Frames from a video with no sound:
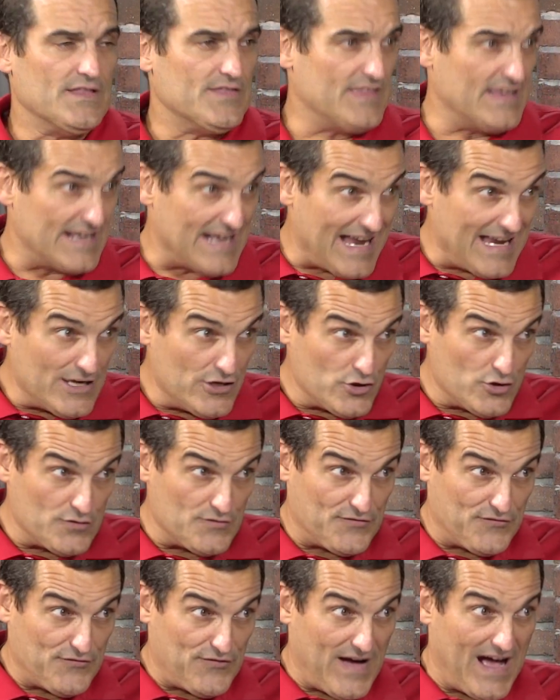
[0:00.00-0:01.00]
that I
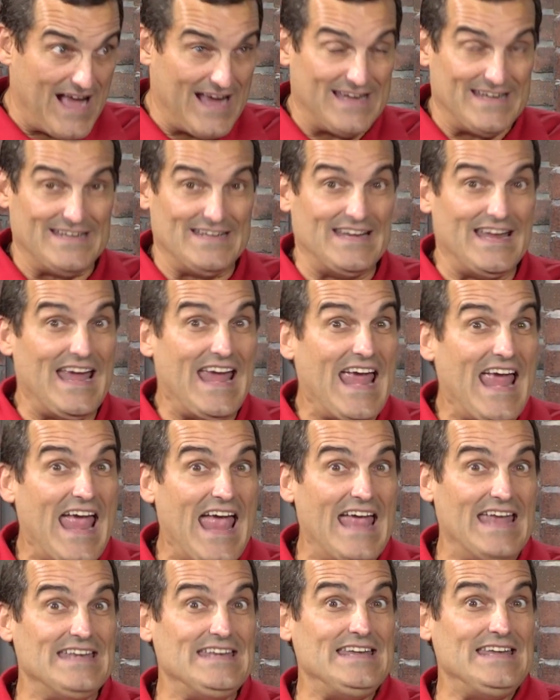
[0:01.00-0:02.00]
could find
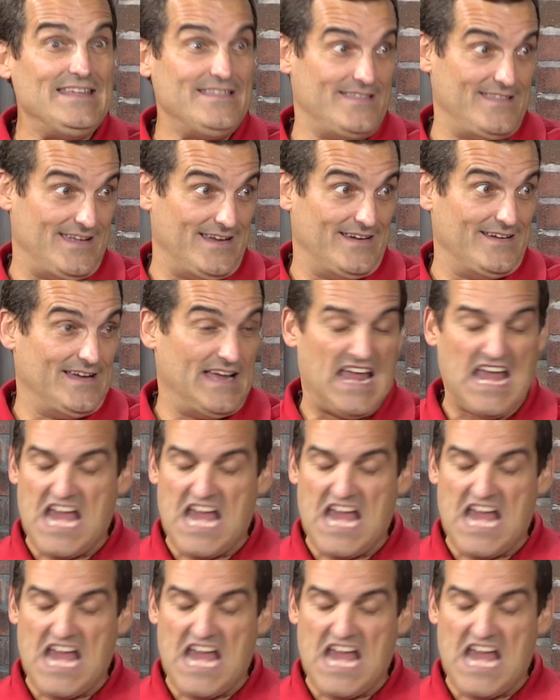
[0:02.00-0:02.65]
anything,